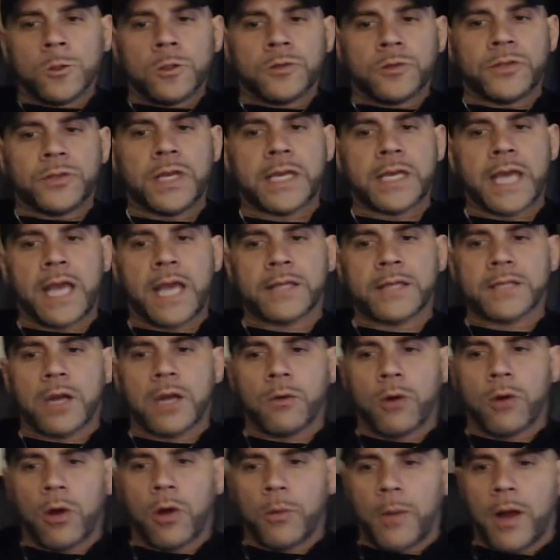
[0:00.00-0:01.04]
Think
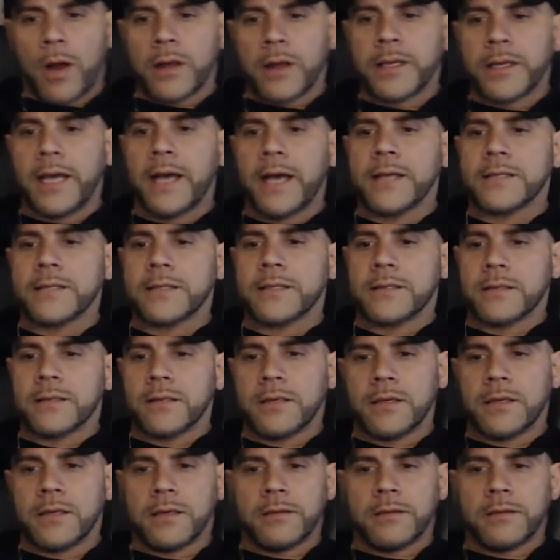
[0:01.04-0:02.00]
anti-robot. Yes.